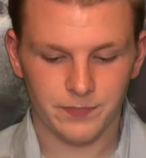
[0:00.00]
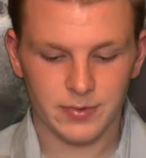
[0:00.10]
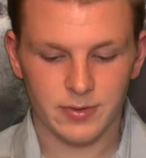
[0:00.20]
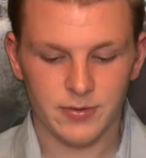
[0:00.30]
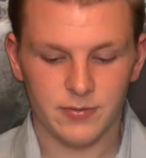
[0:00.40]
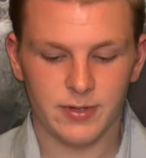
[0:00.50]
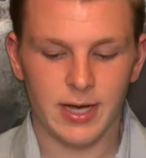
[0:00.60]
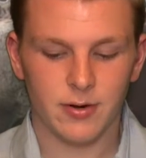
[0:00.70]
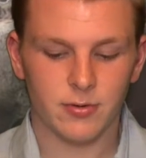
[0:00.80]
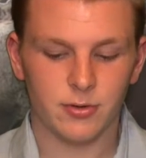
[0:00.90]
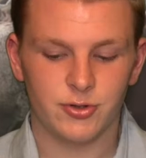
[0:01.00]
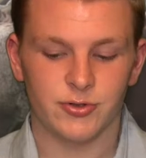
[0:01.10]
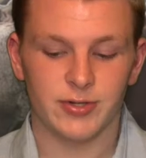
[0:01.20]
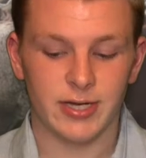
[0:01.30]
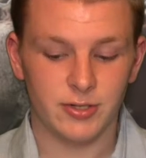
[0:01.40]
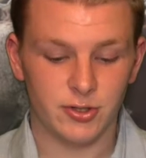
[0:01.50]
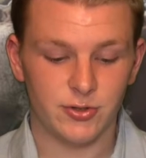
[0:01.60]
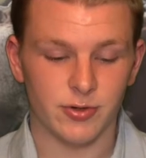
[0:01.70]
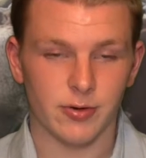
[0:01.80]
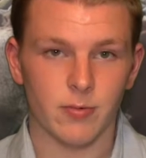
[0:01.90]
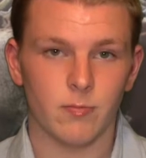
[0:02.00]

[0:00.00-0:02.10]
This is agriculture's industry